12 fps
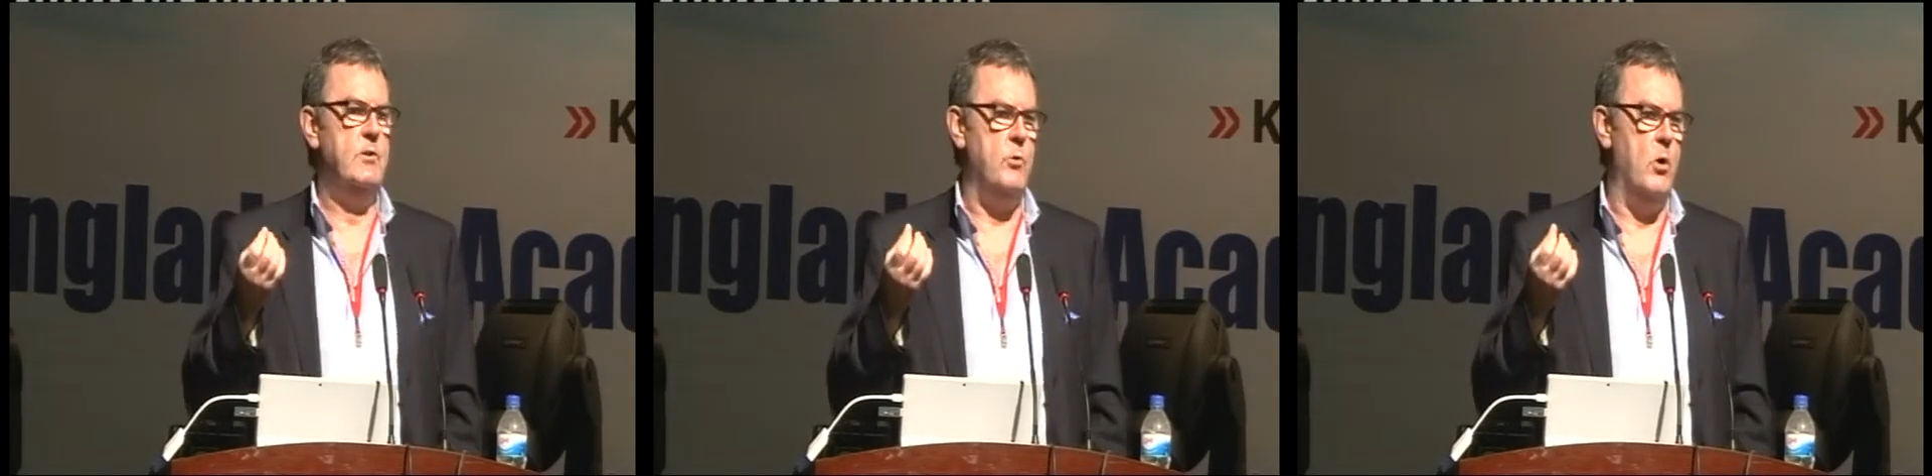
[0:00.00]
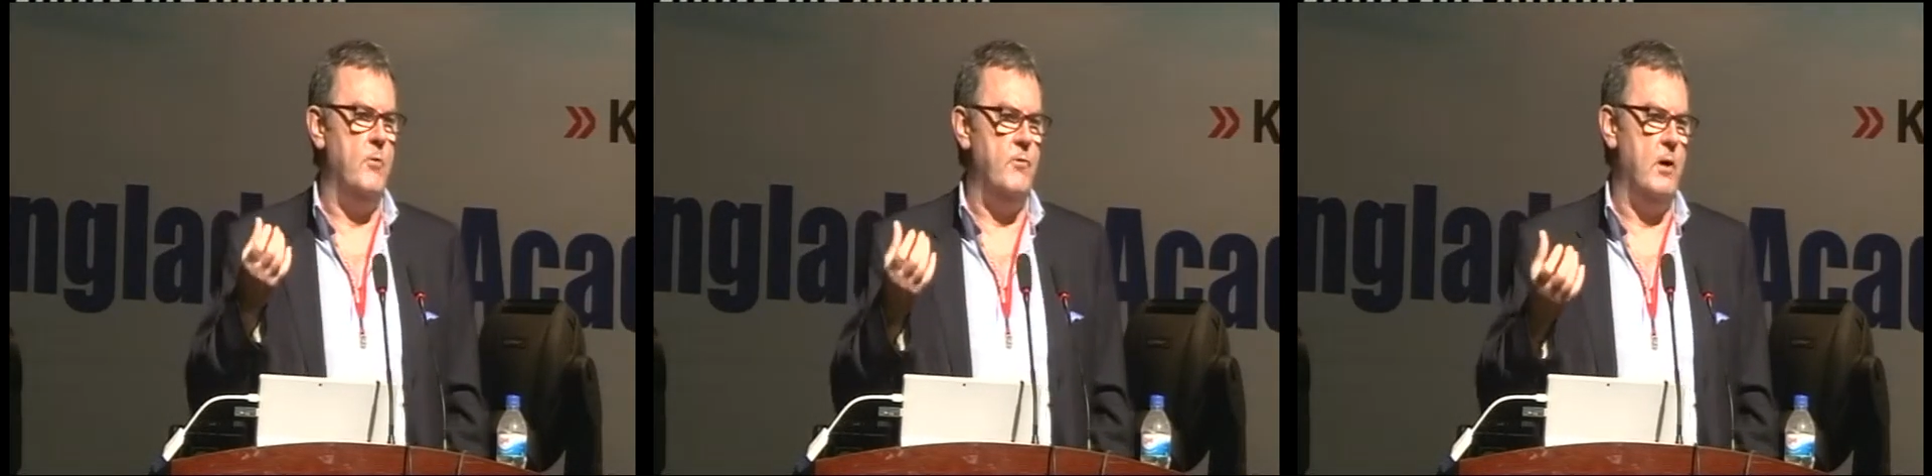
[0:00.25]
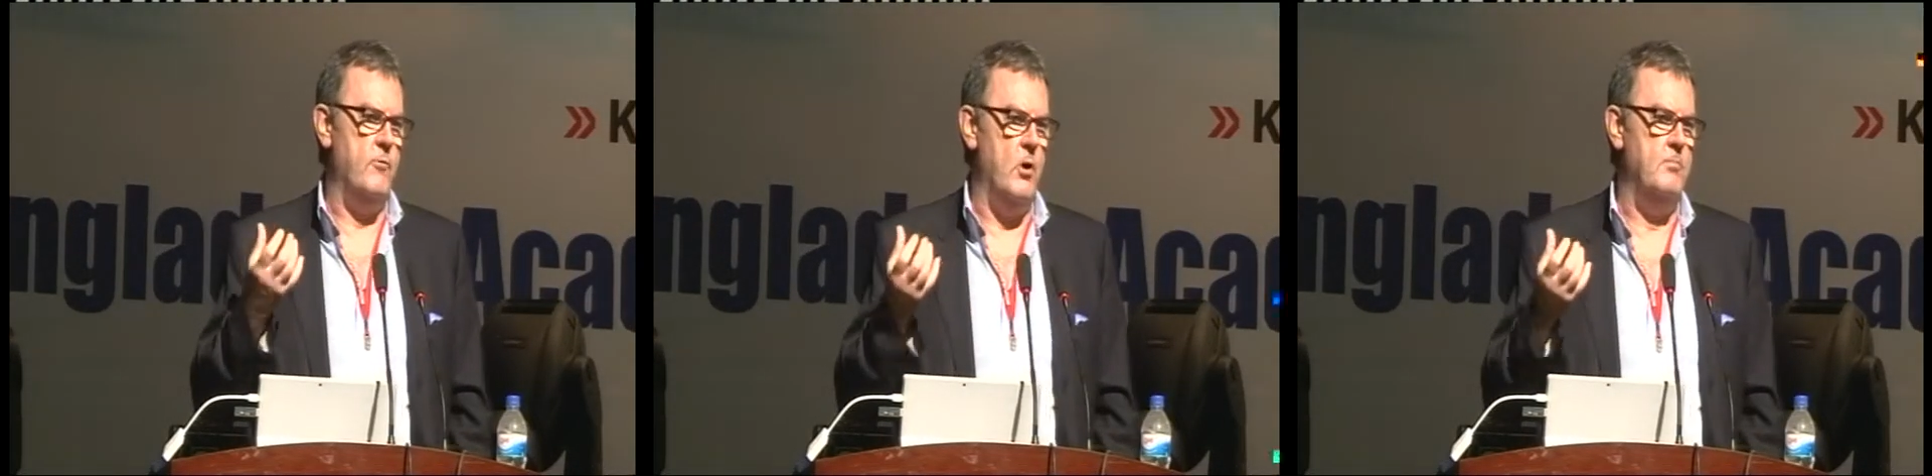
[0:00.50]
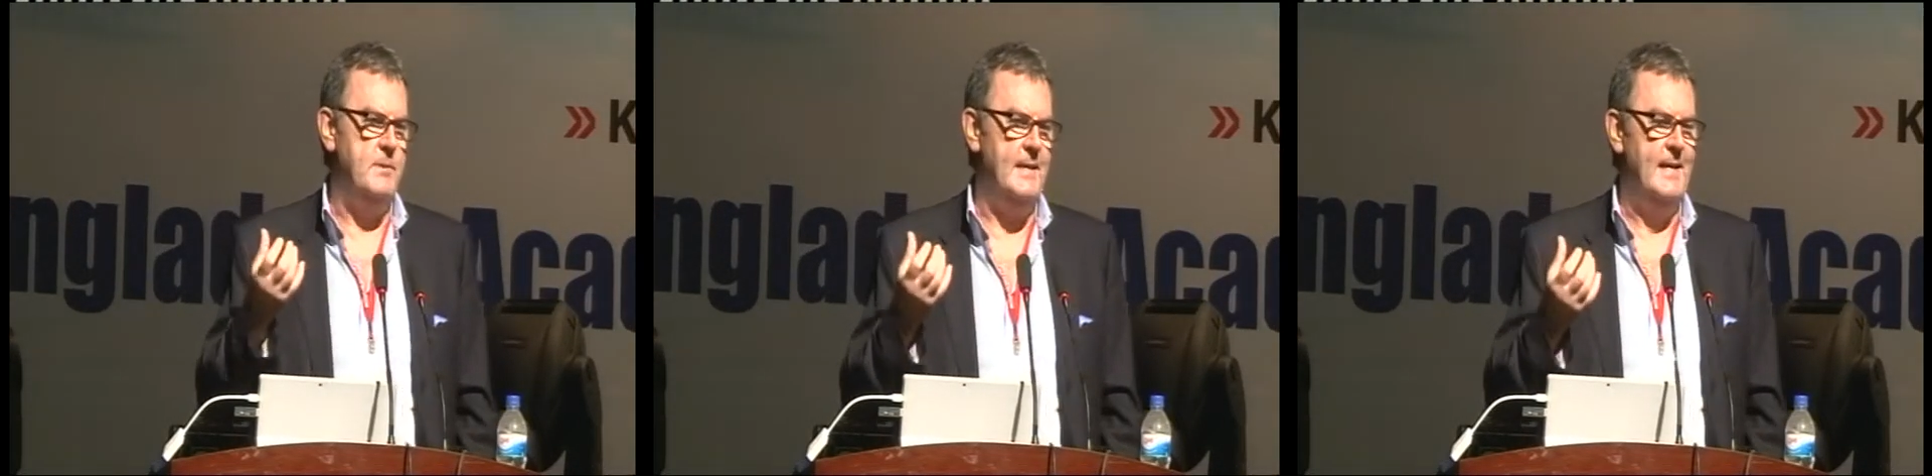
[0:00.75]
to
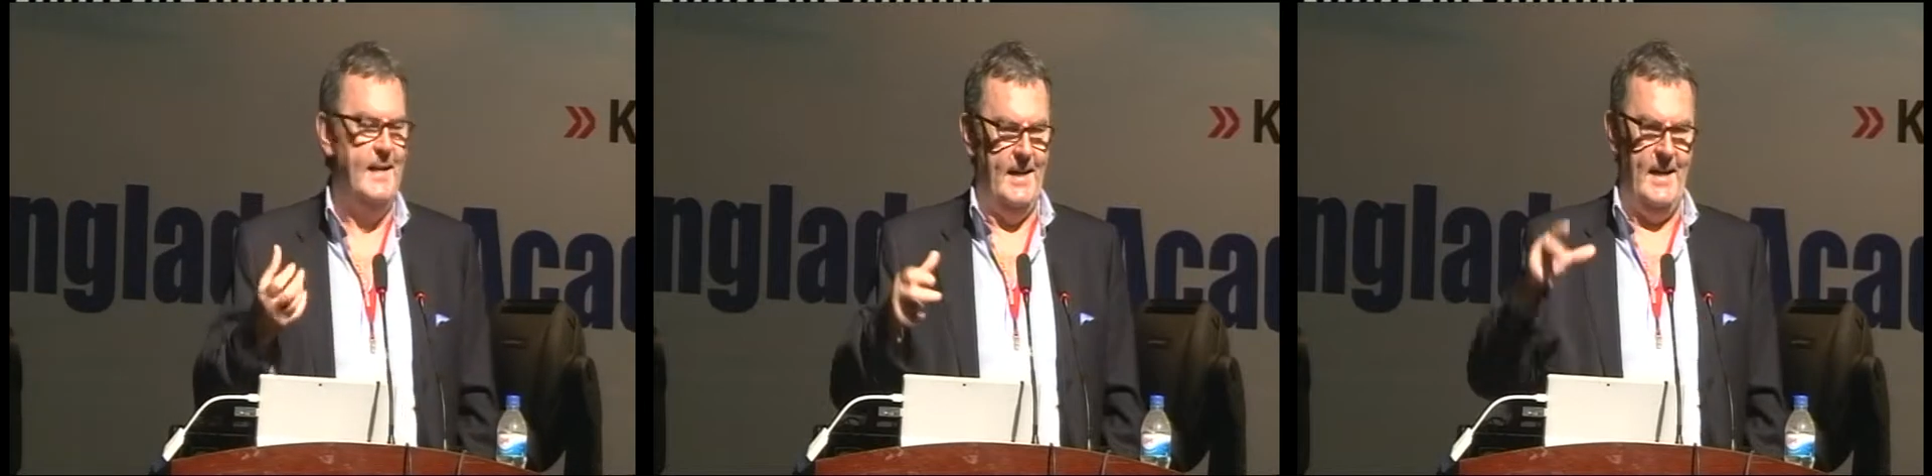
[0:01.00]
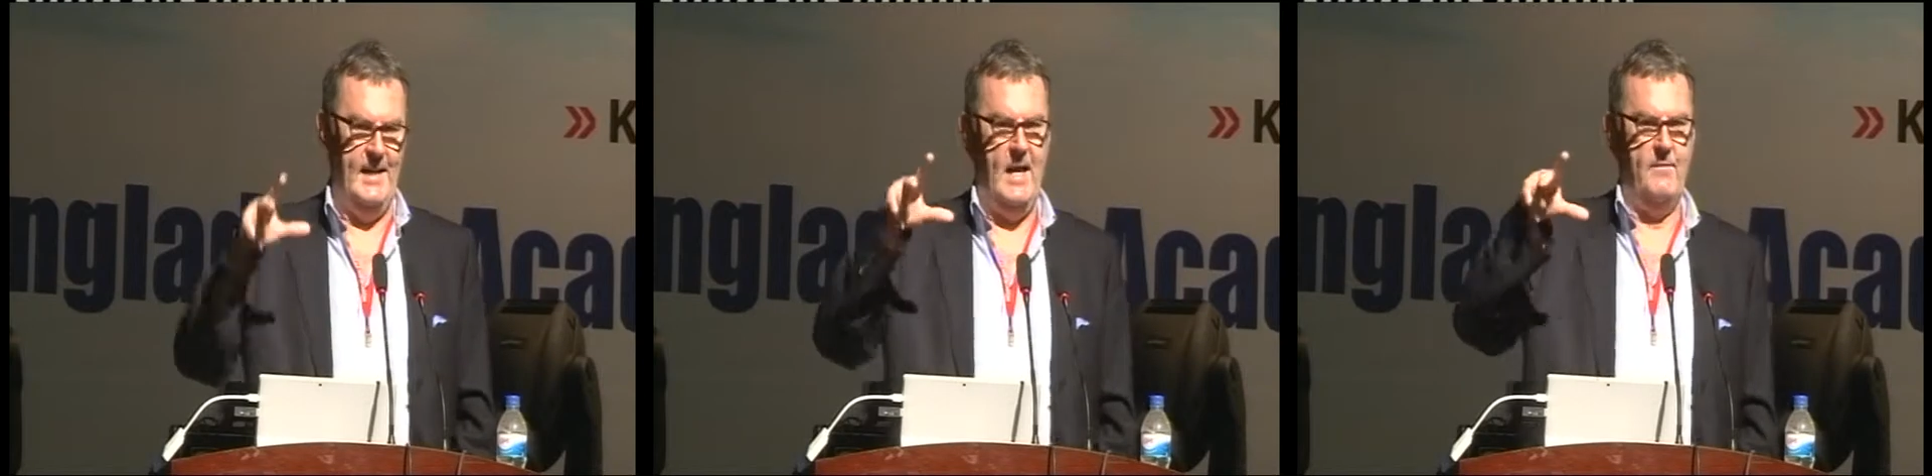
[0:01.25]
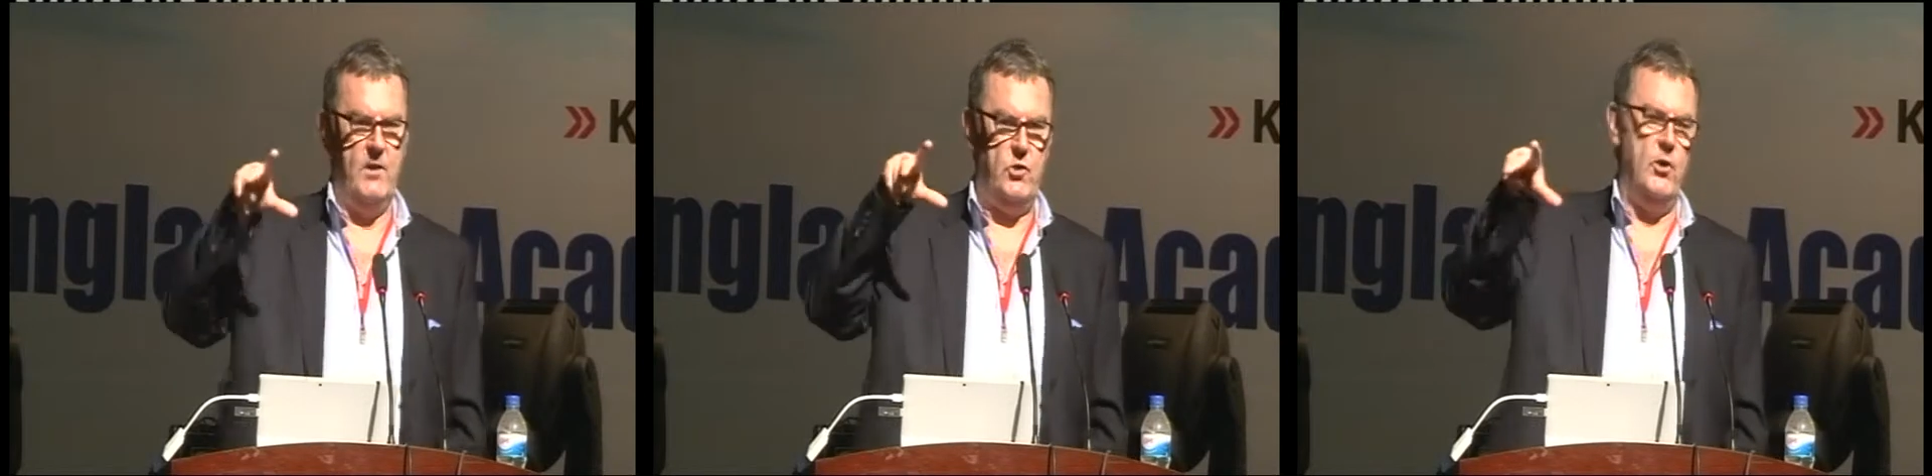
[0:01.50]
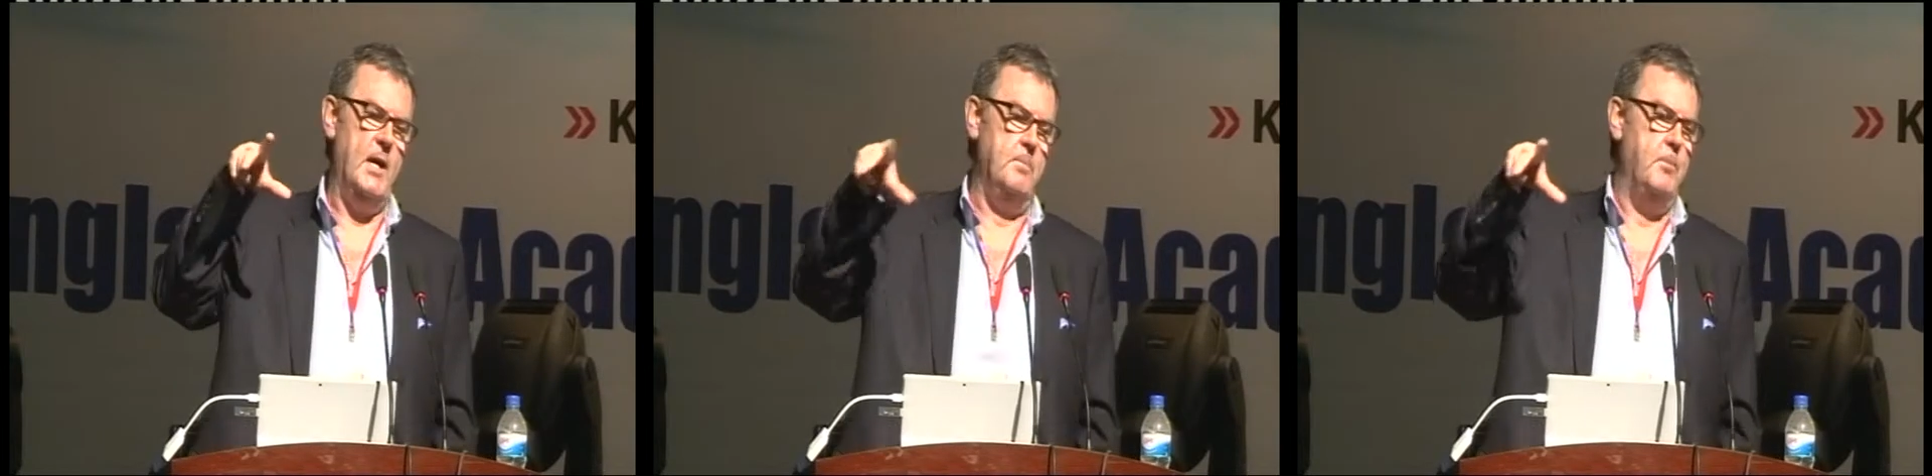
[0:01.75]
over-erupt, he'll have a
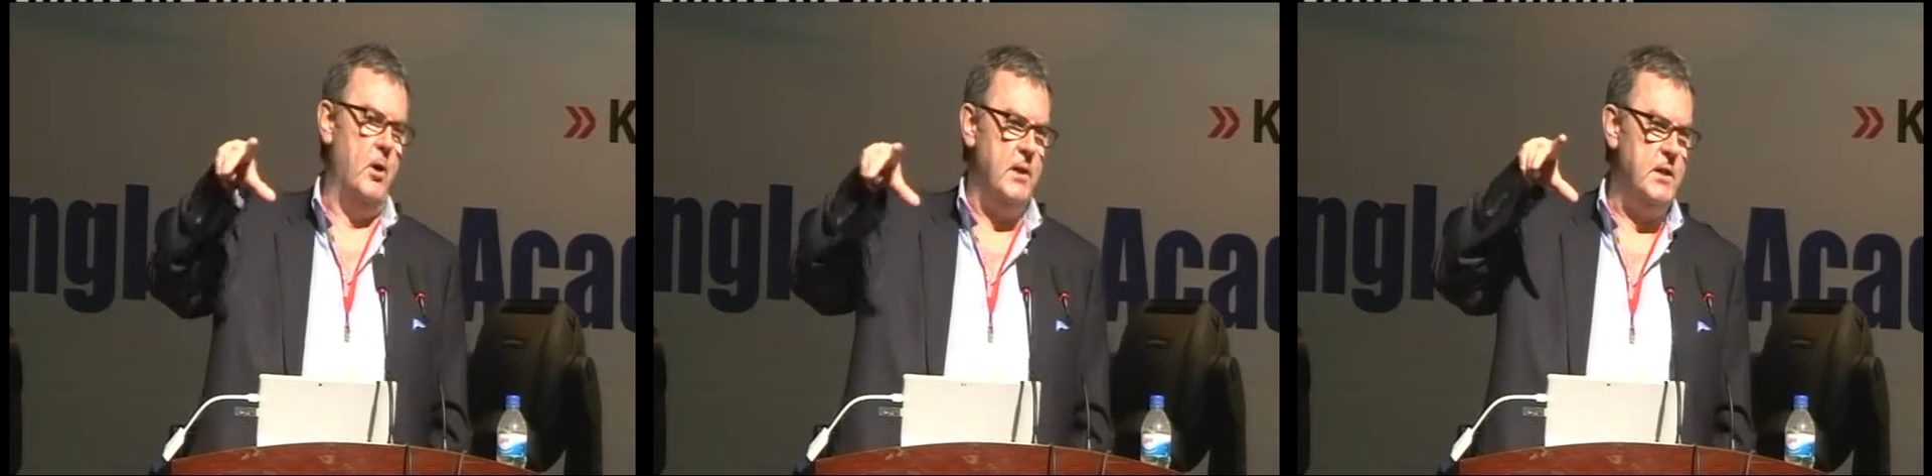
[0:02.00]
tripod.